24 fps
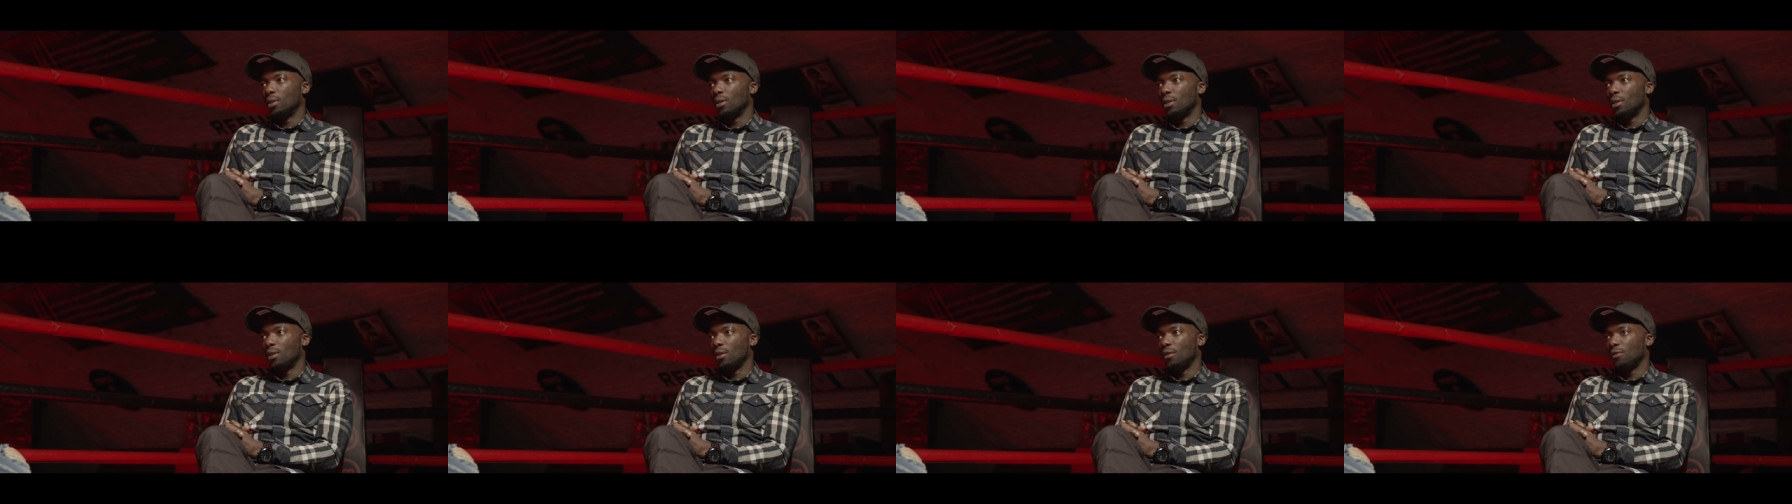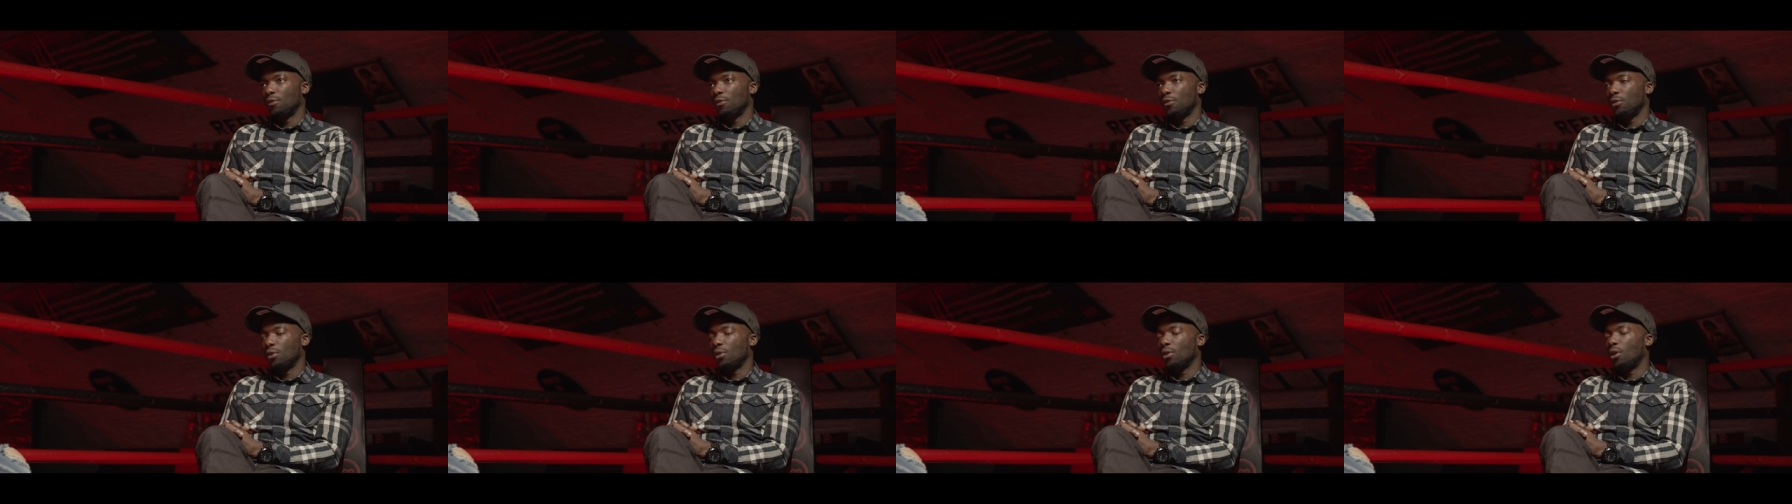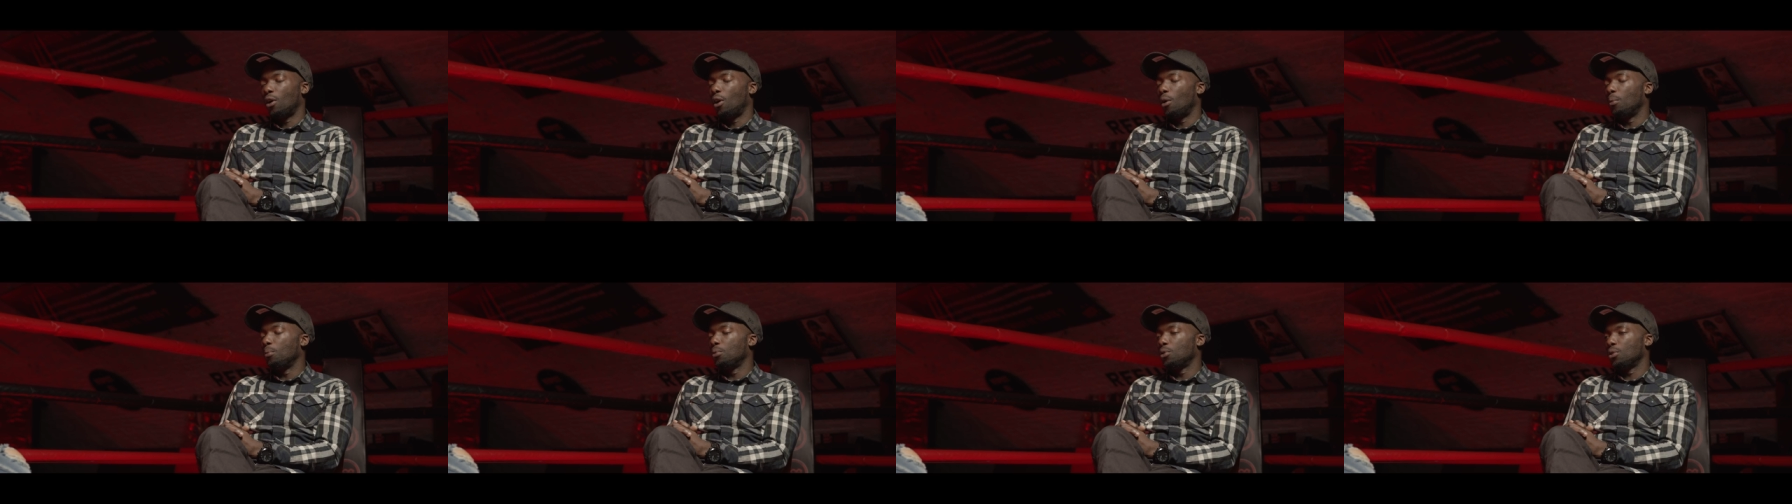the different
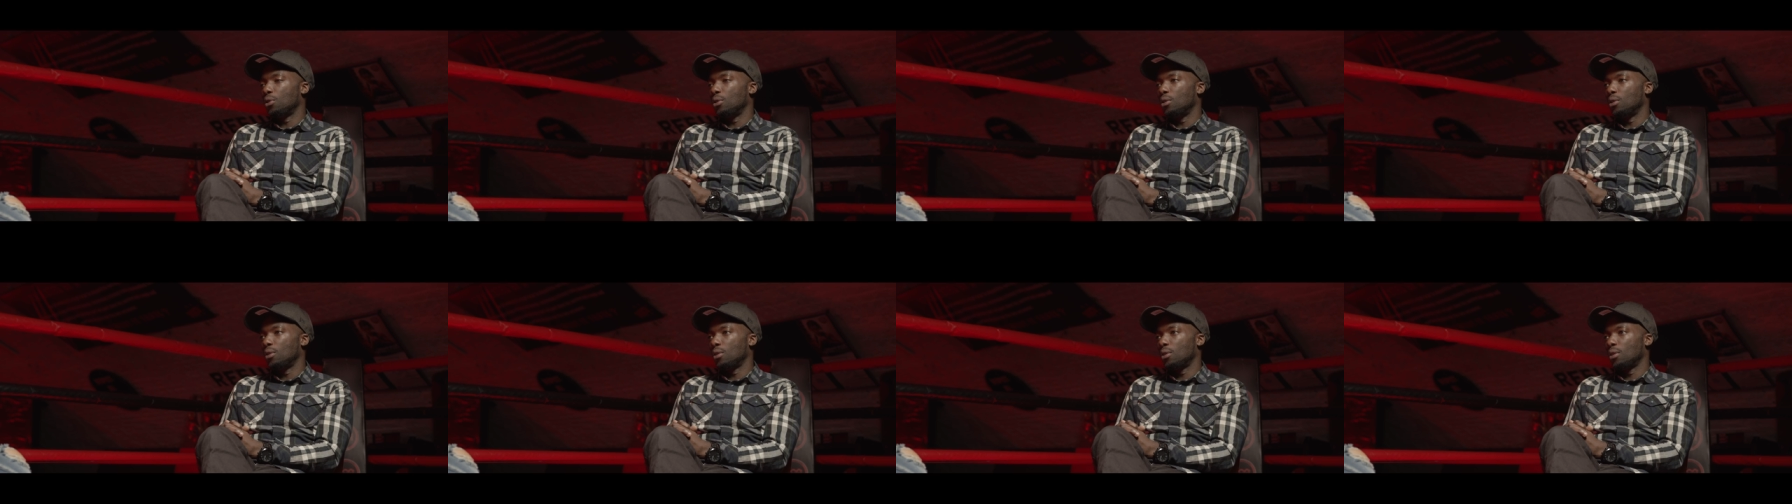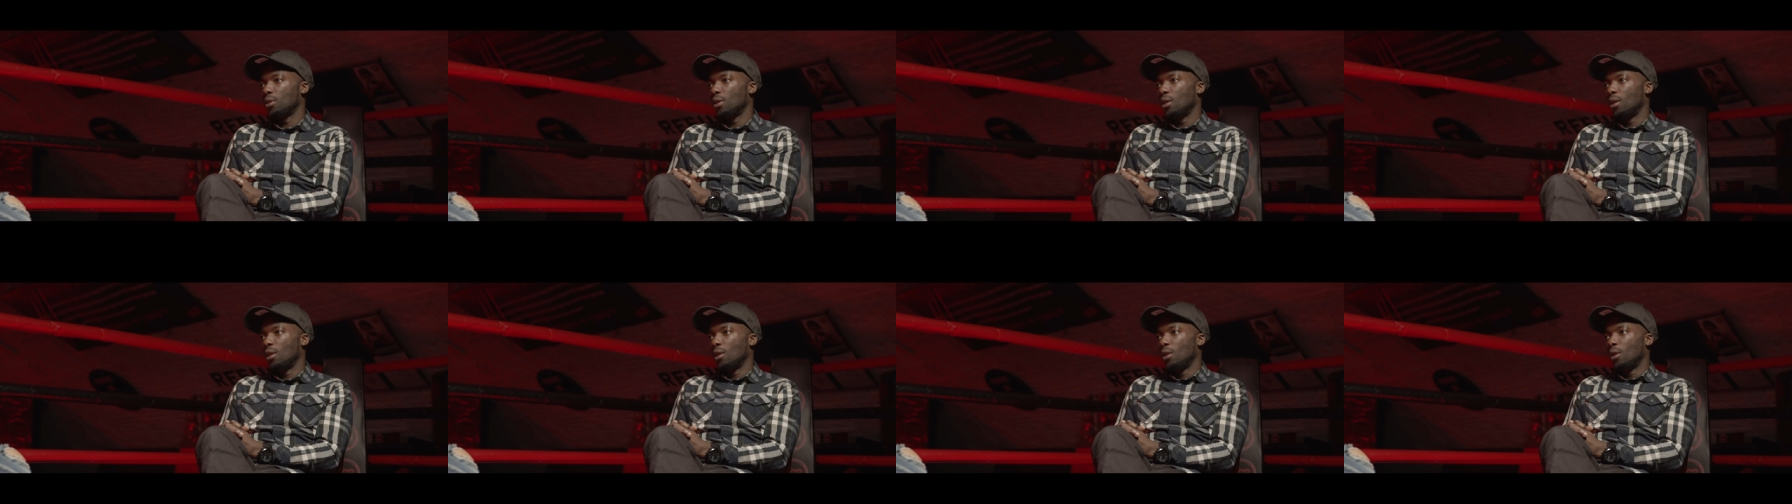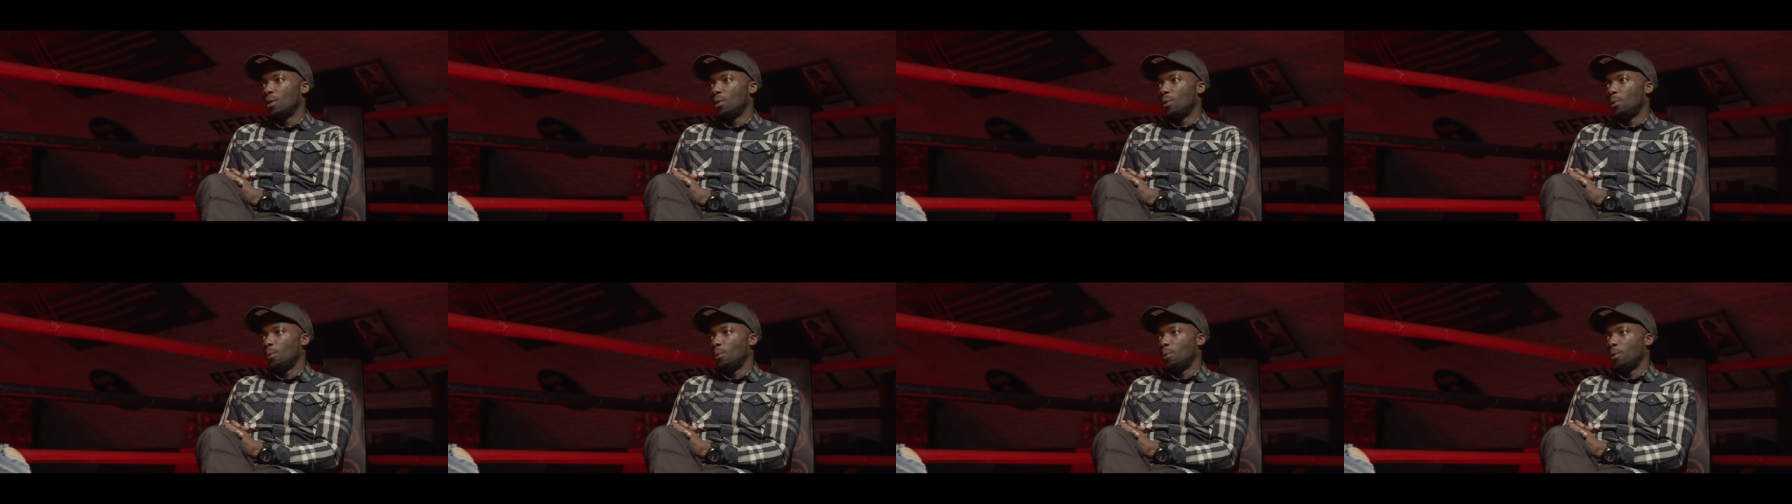options,
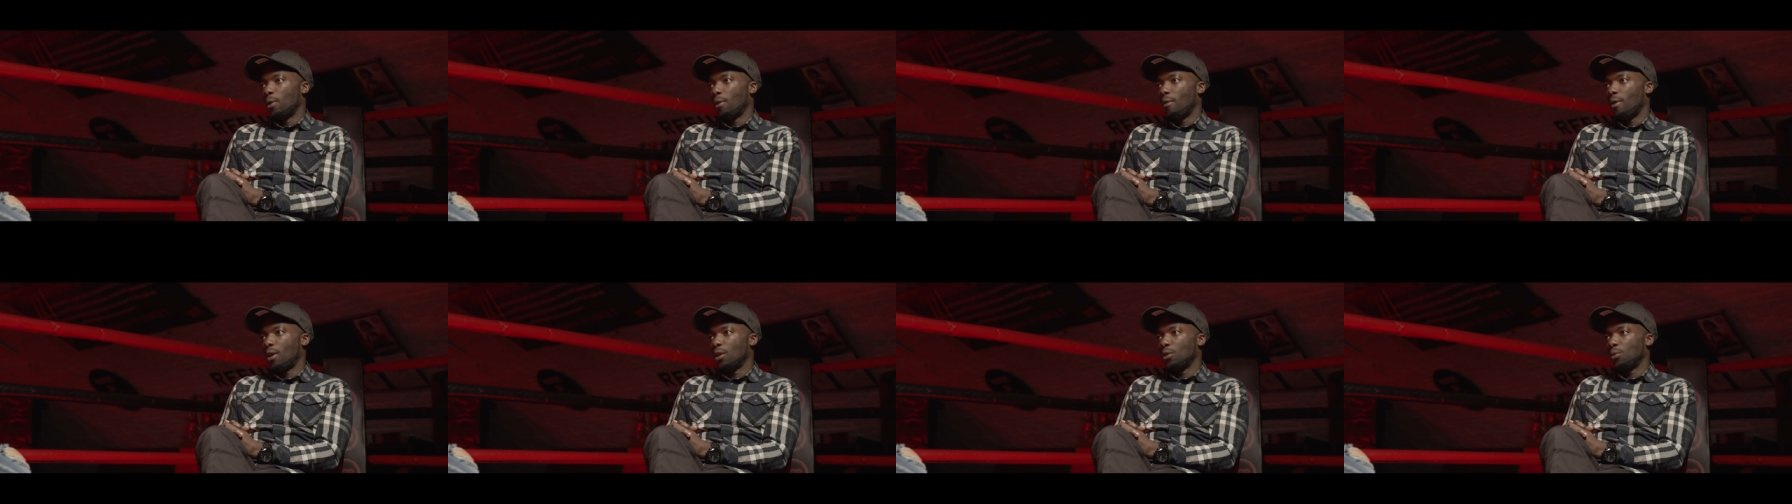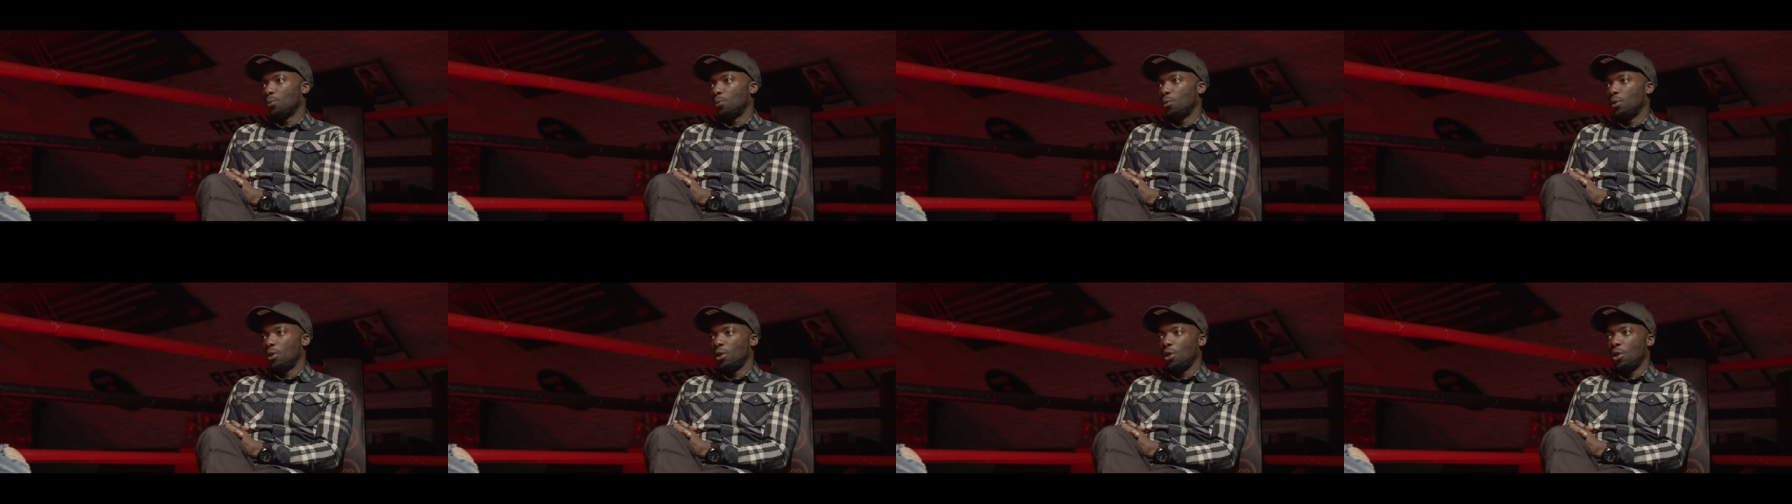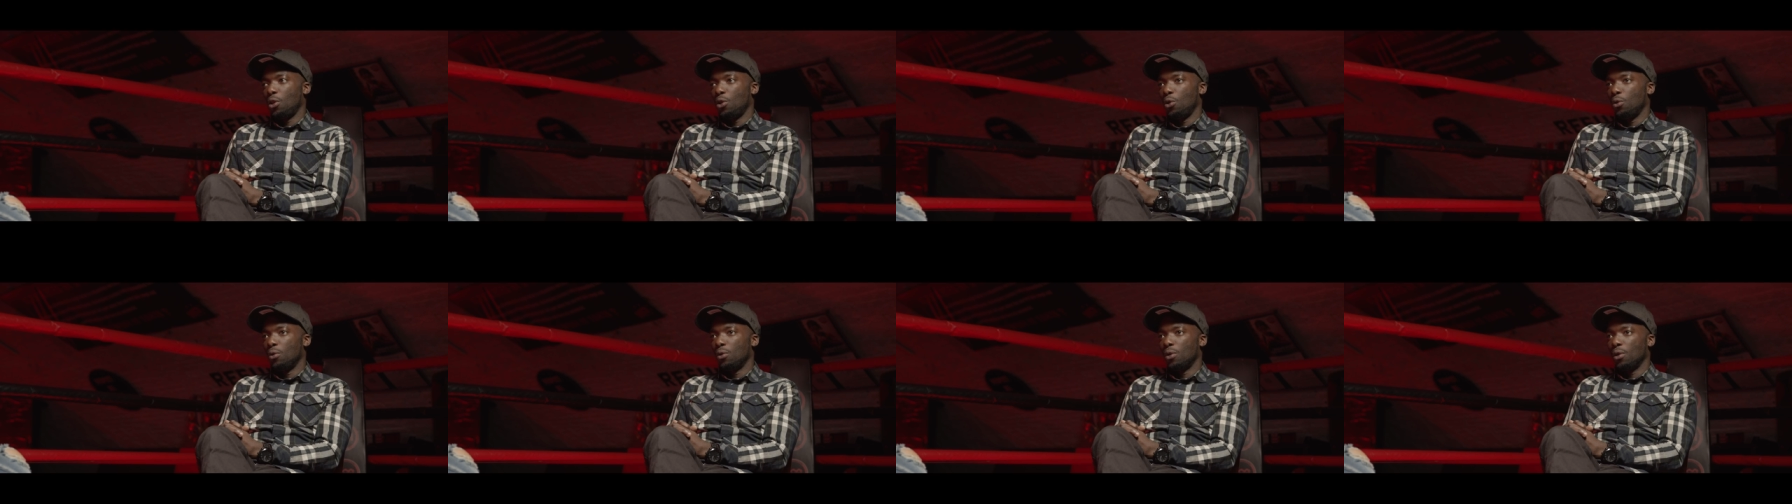whereas where
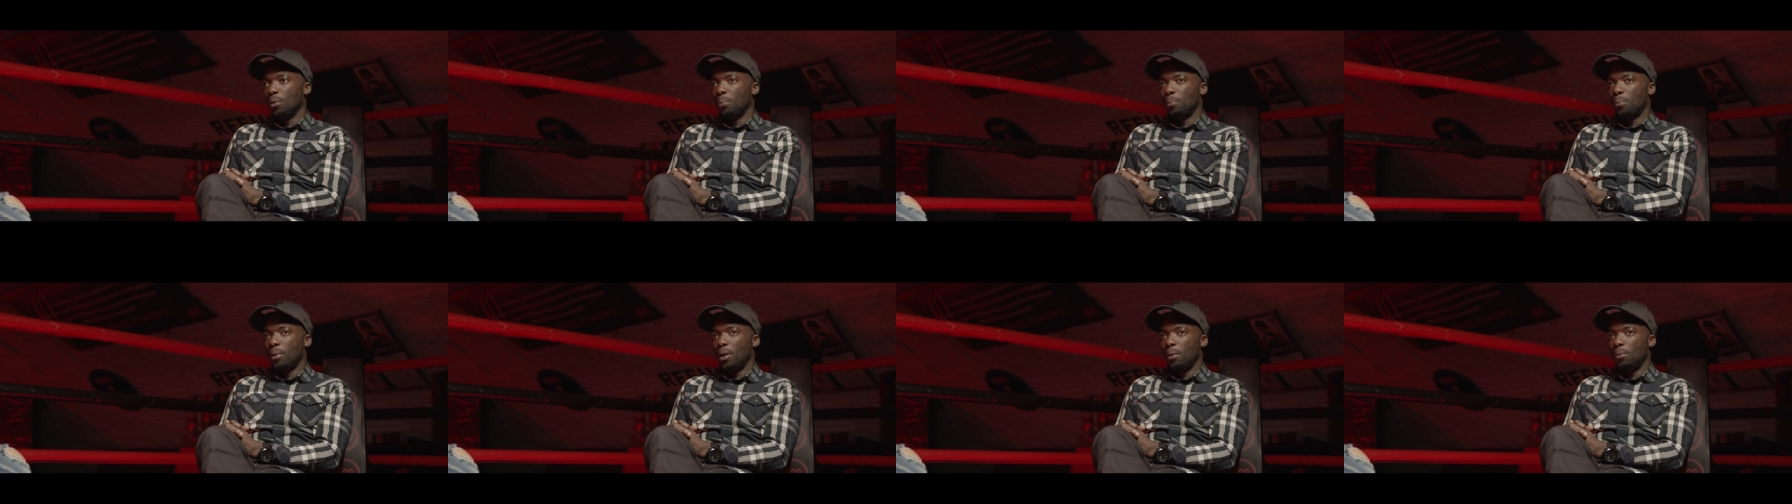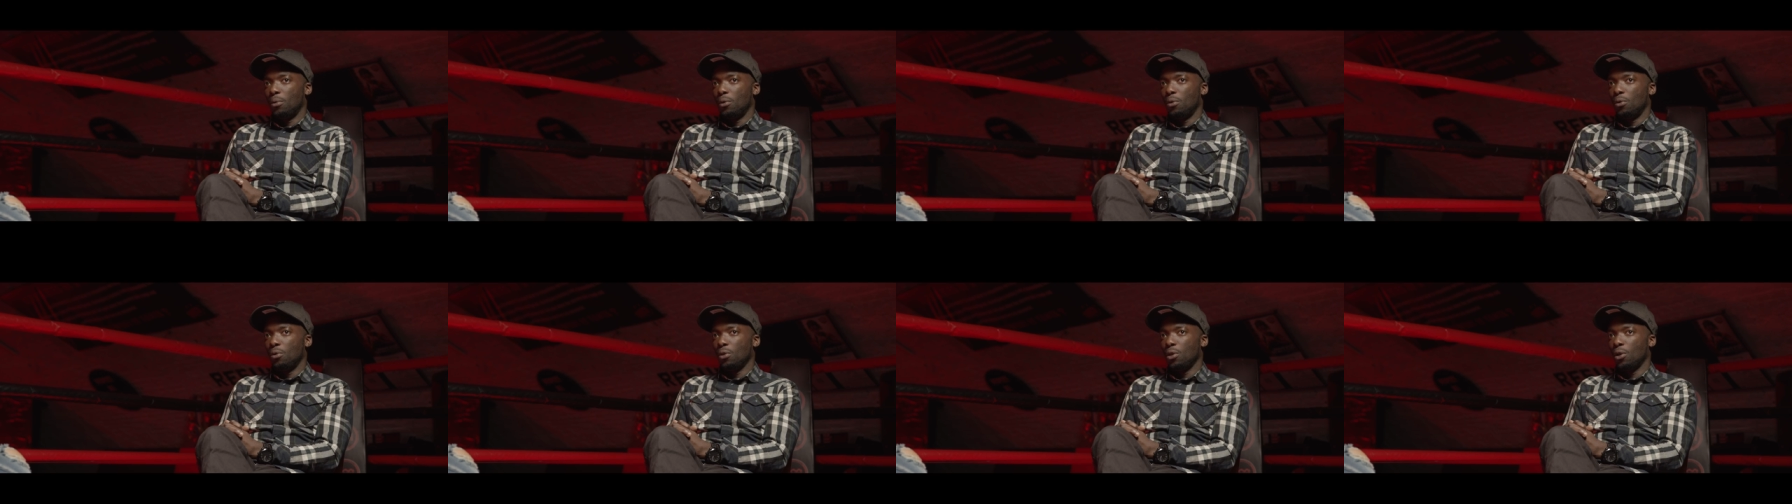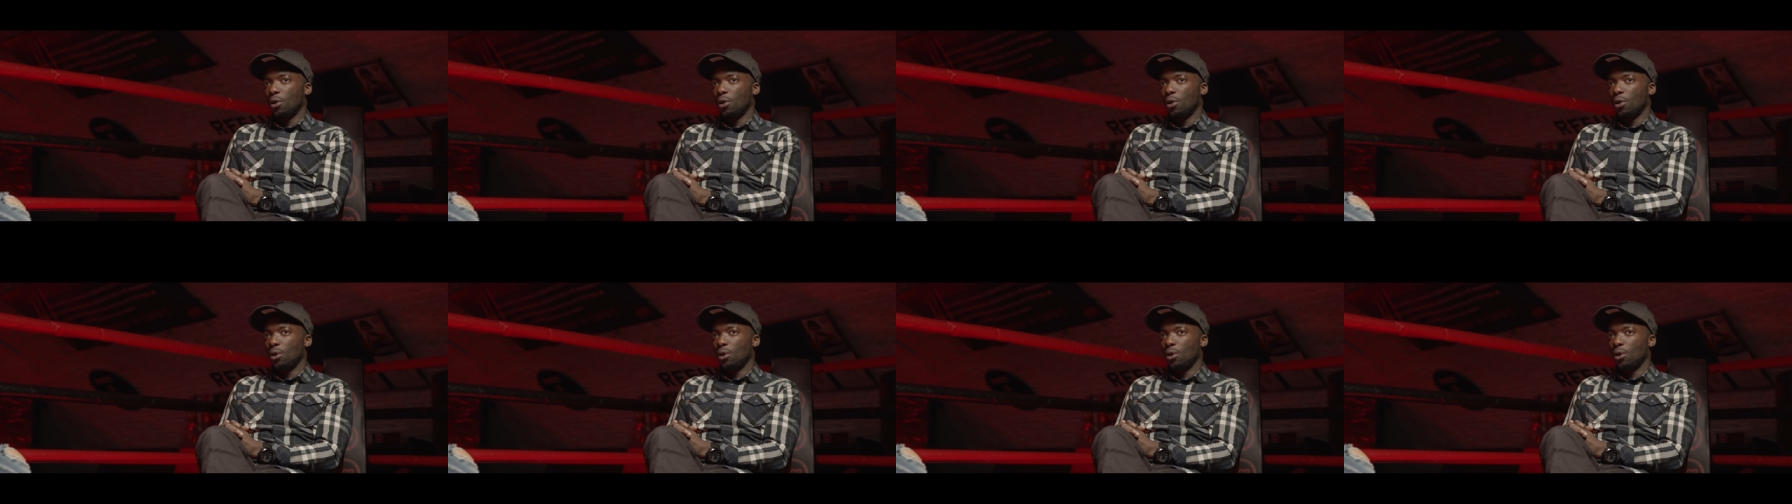you in the bubble,